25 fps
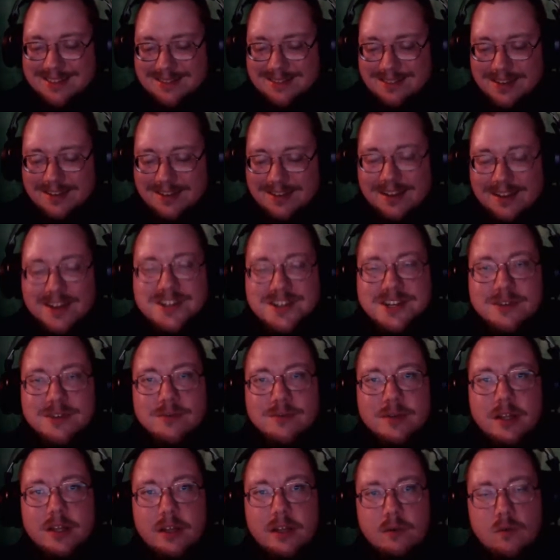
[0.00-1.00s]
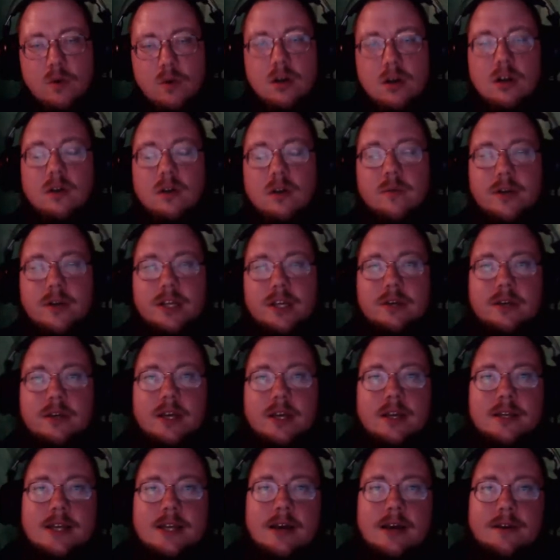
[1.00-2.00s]
that doesn't really work when you
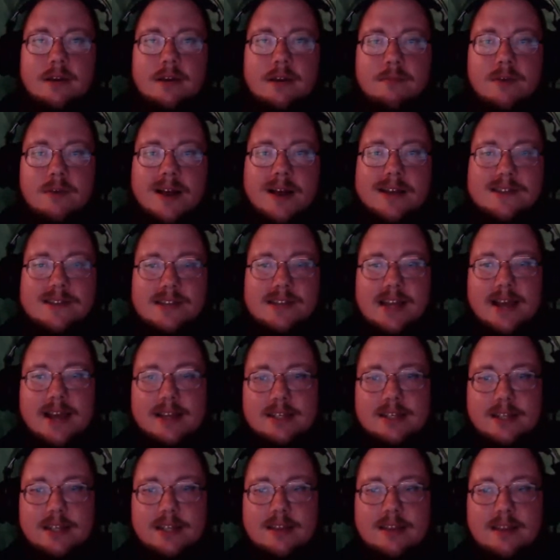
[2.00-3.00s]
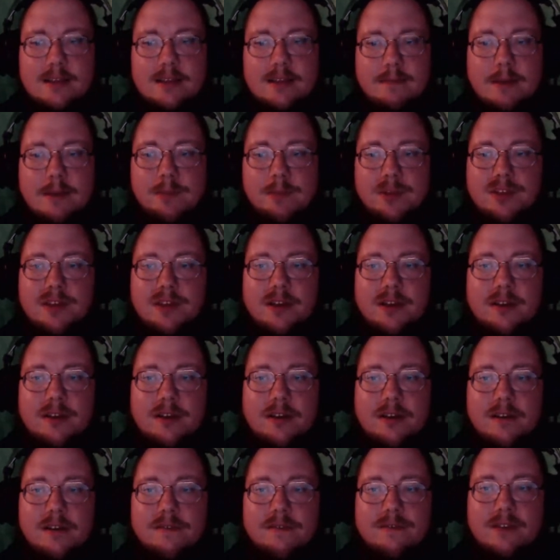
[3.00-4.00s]
get down to brass tacks. Like th- people think
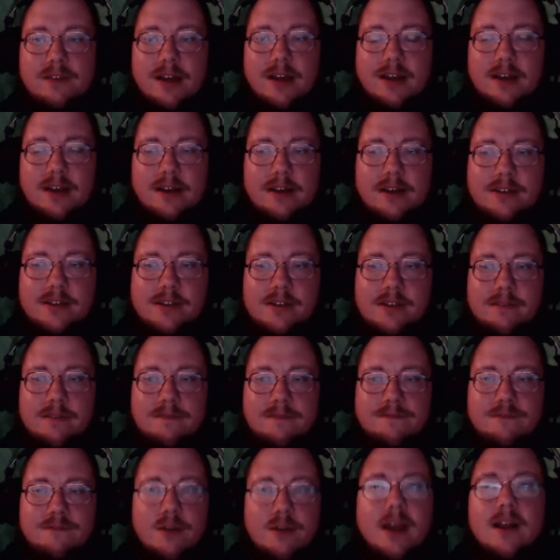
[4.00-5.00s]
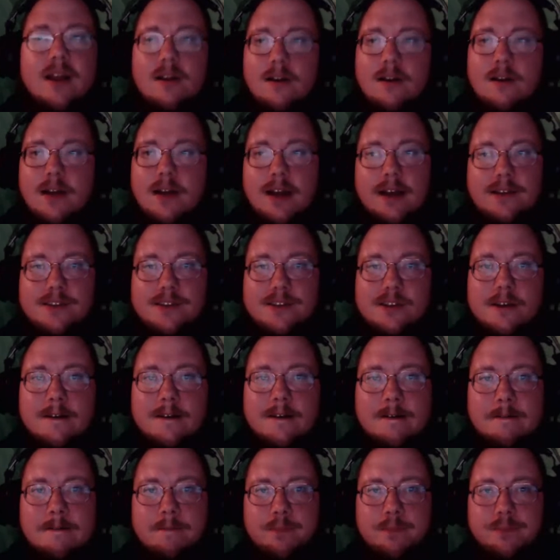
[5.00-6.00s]
of uh, Freyr as
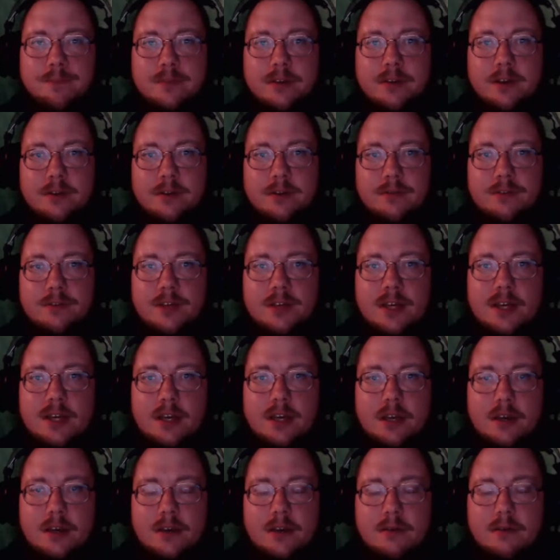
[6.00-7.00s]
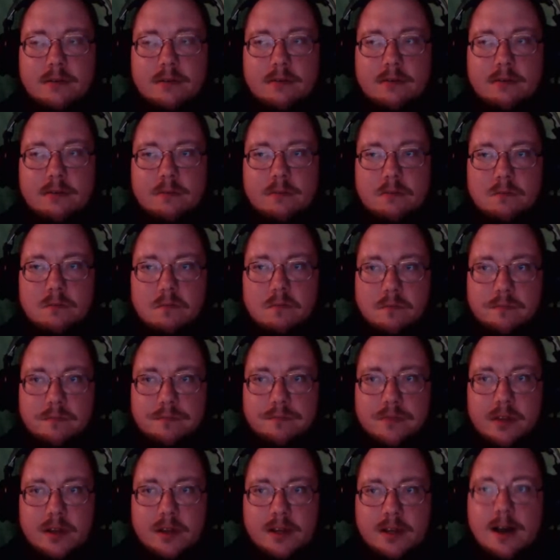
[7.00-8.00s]
you know the
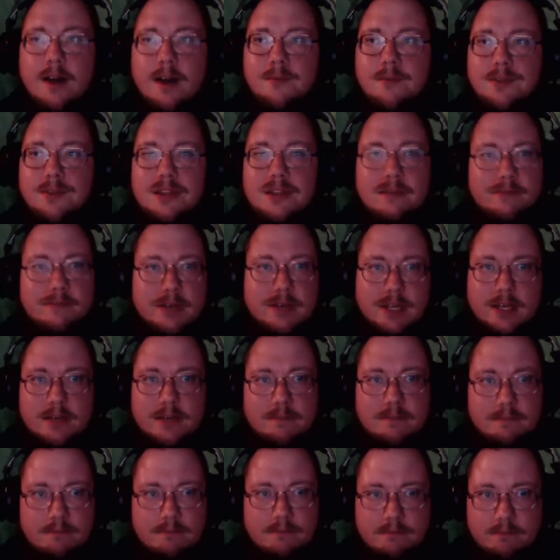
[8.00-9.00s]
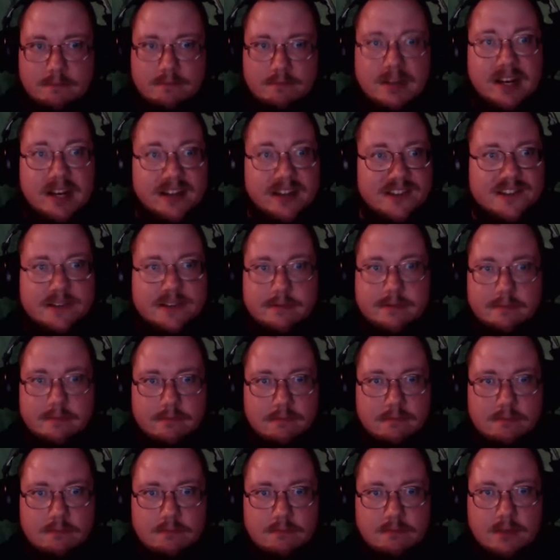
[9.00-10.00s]
god with the big penis,
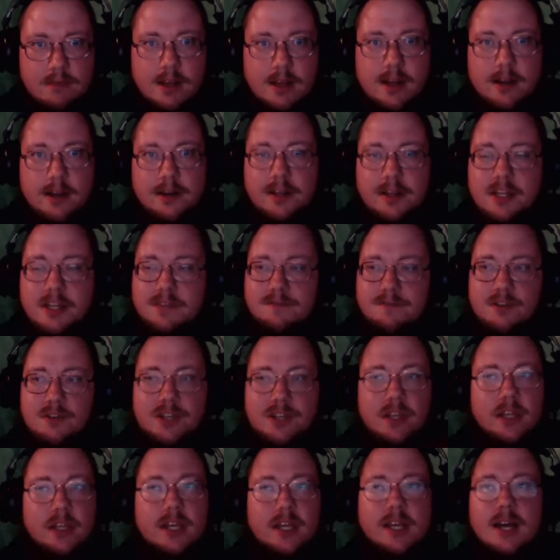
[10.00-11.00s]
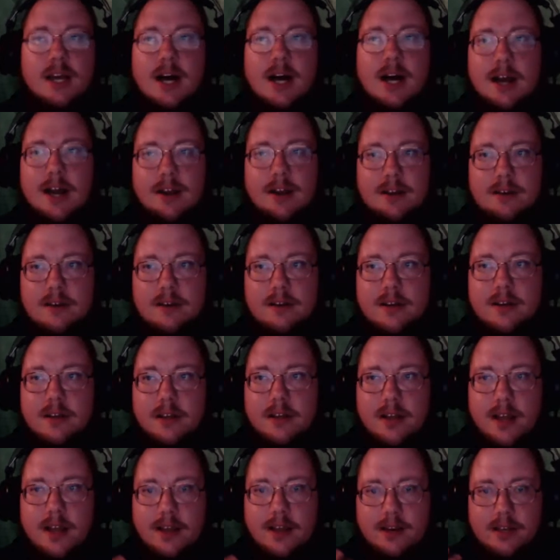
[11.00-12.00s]
and he's a fertility god, and
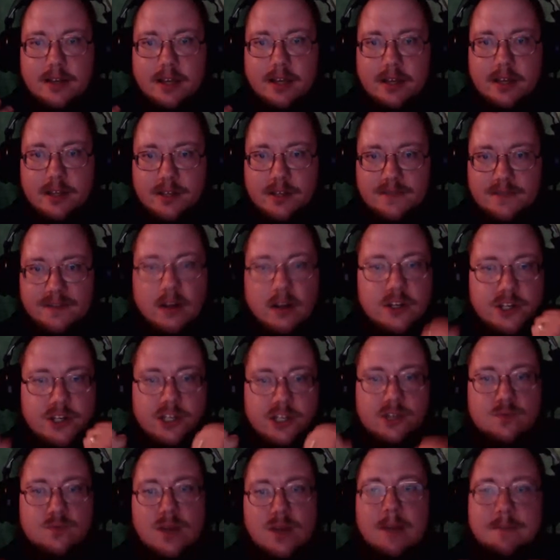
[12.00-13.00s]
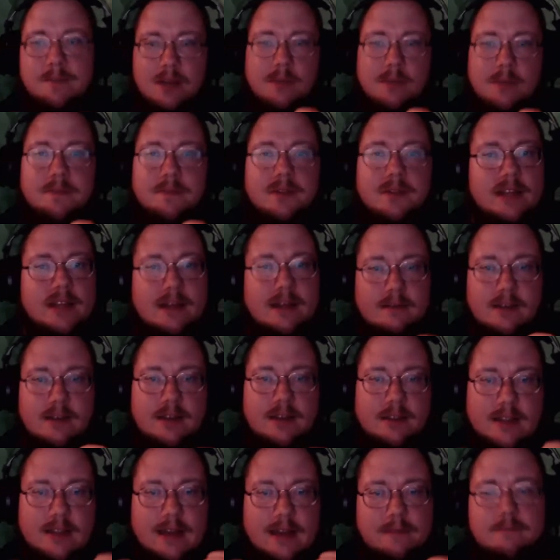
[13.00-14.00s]
and his functions wrapped up in that
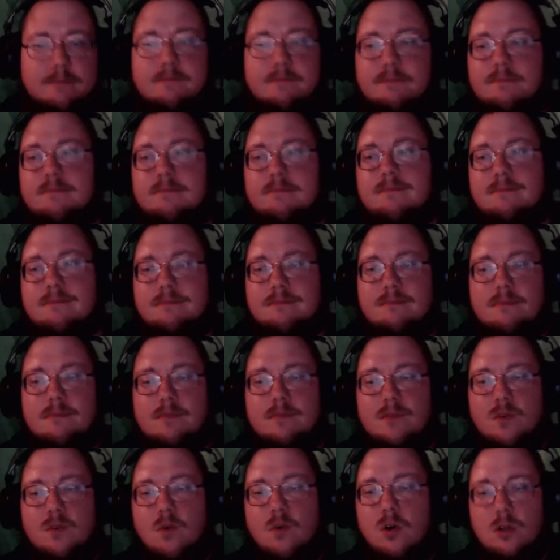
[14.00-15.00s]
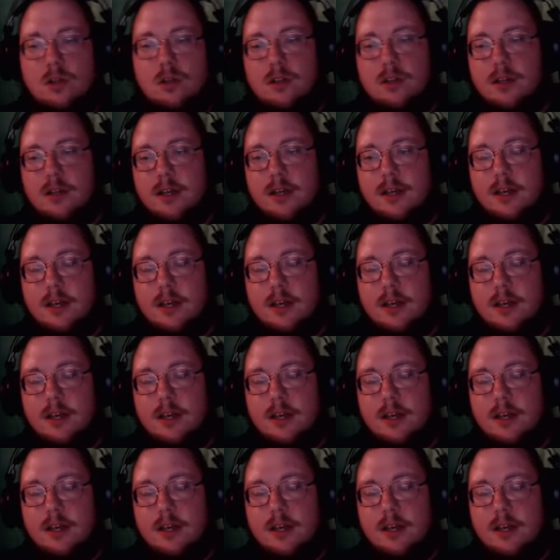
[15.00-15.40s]
in that role.